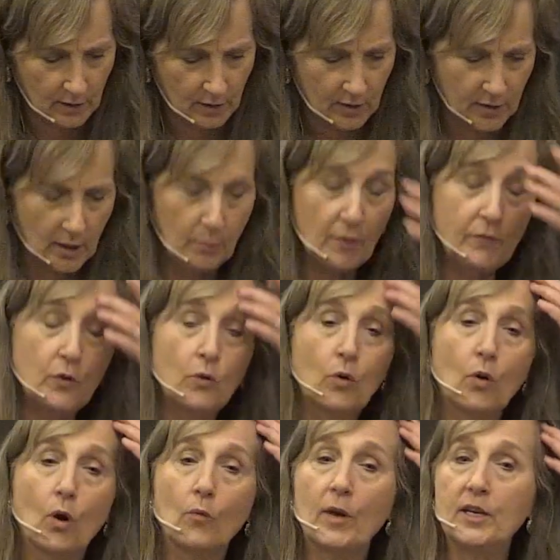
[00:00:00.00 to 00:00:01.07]
Some of you who
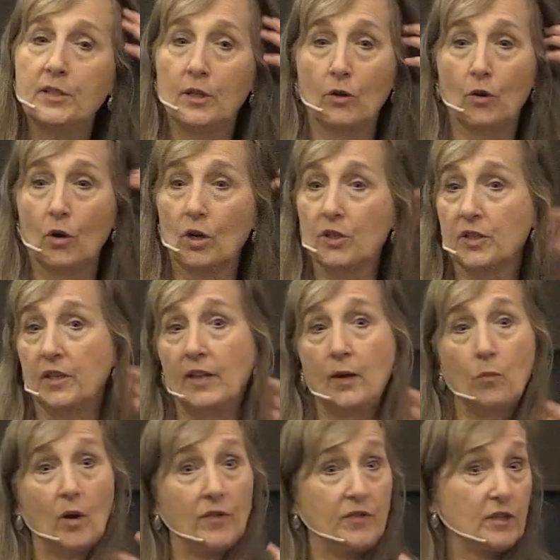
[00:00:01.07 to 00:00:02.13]
are raising girls and they
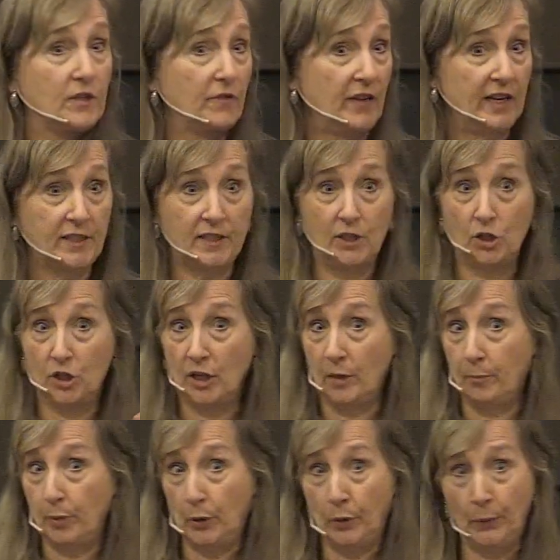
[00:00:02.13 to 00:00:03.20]
want this fancy
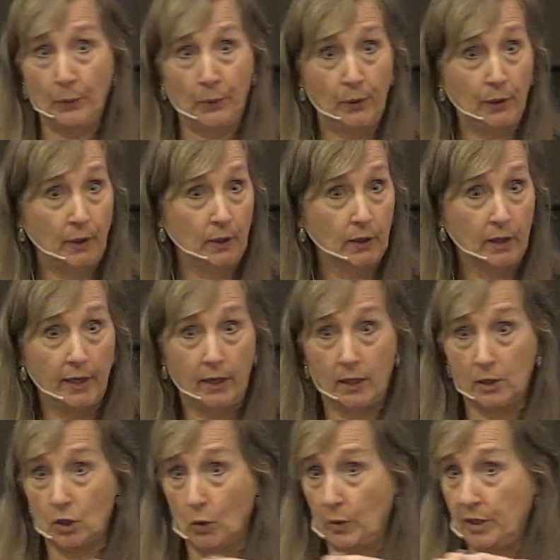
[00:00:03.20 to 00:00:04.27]
shampoo, like
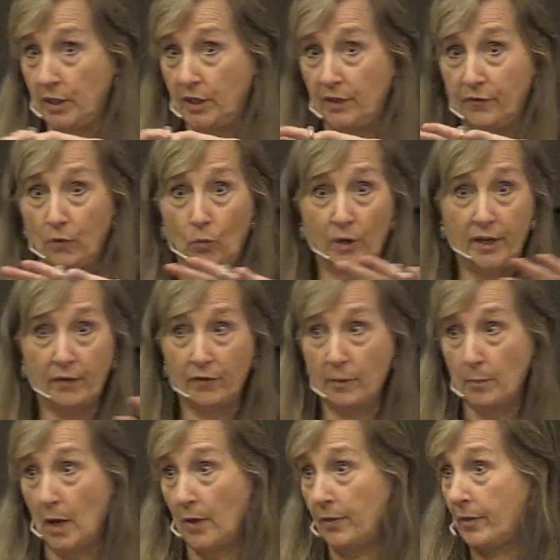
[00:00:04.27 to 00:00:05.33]
it's always a different one every
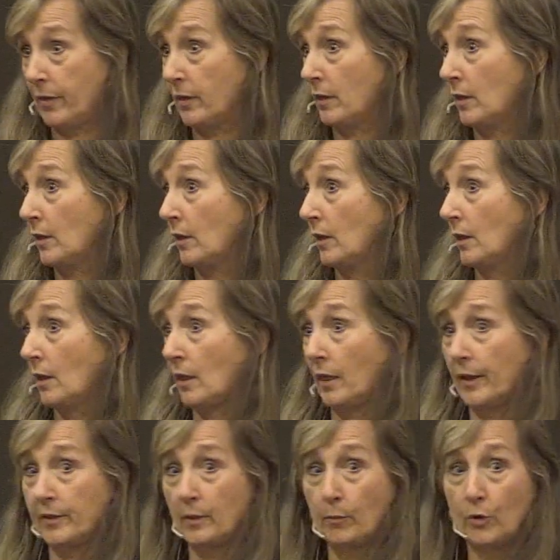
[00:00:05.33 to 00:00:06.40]
month,
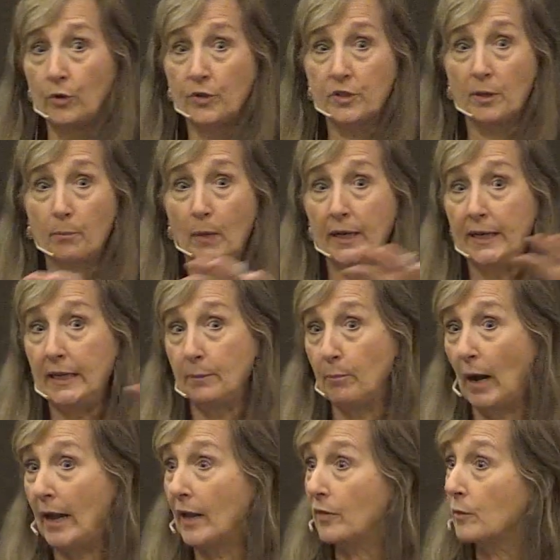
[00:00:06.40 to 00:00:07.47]
let them earn some money and
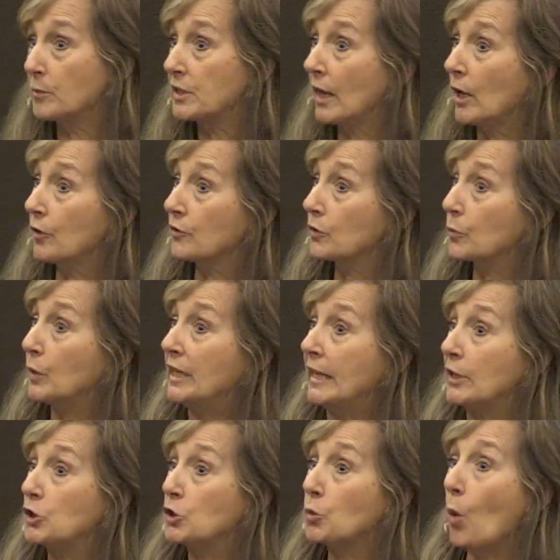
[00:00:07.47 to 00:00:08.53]
buy it themselves. We
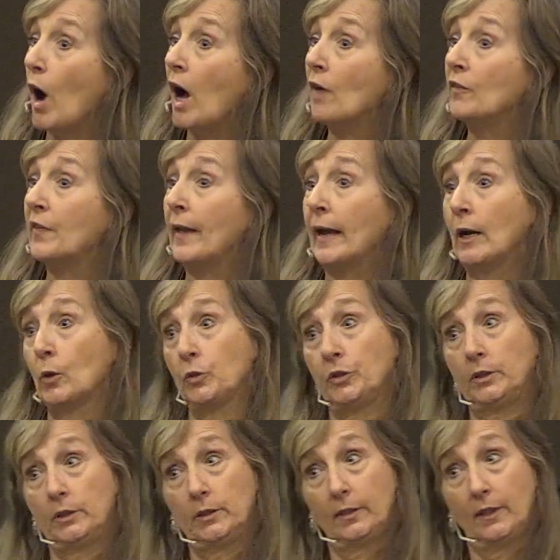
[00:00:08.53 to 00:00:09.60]
get Suave in the
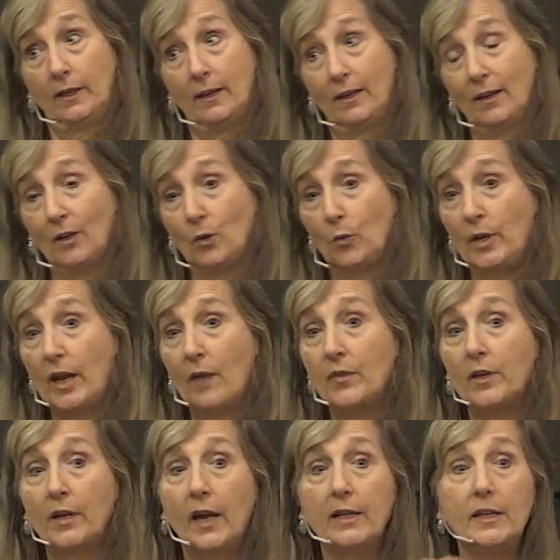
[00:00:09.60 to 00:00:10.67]
house. We have the
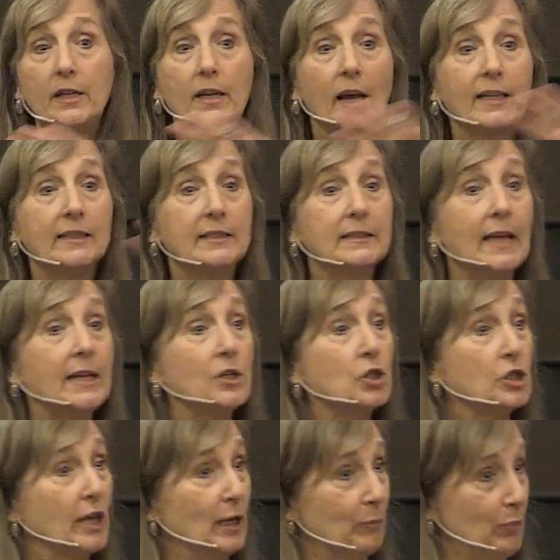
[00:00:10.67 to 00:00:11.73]
99-cent
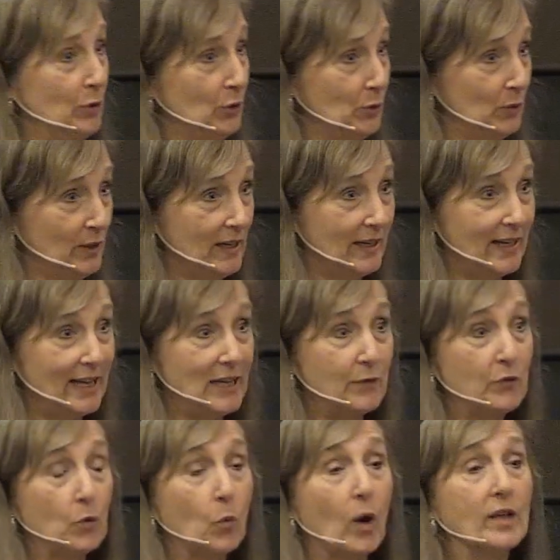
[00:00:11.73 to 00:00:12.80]
shampoo. And if
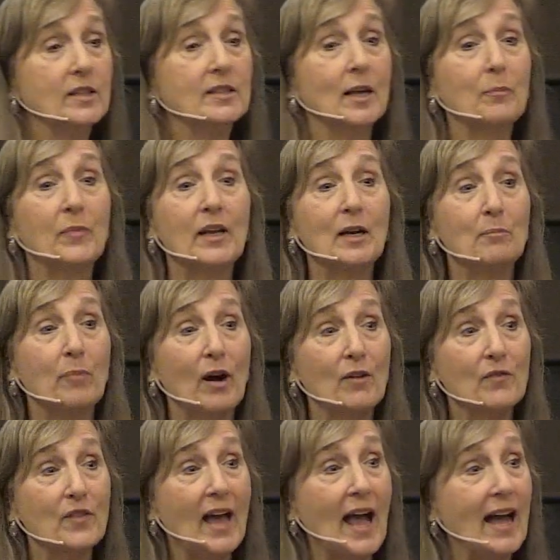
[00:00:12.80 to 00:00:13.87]
you want something above
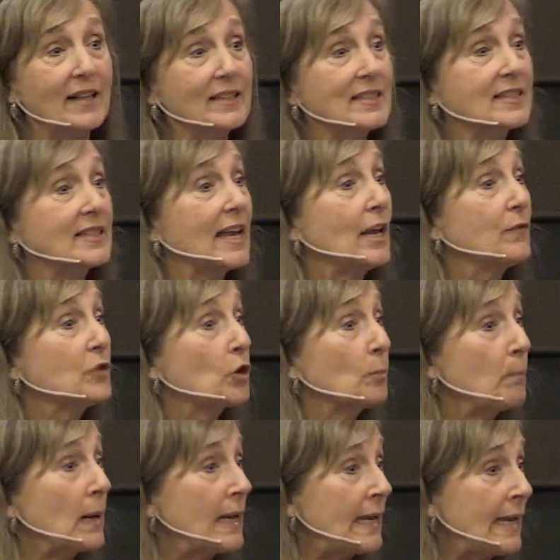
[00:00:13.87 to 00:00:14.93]
that, save your
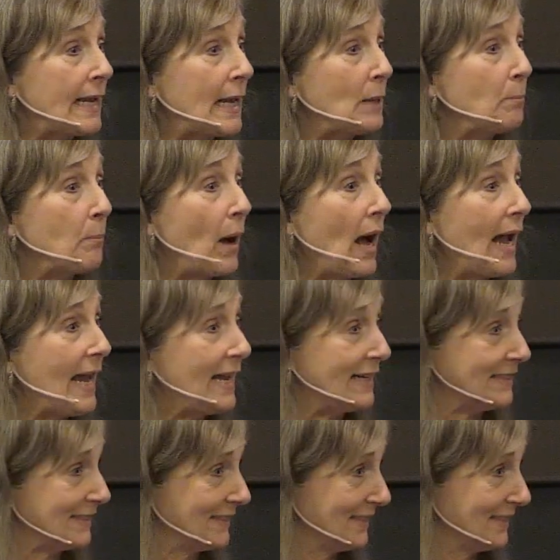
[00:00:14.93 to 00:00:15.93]
money and buy it.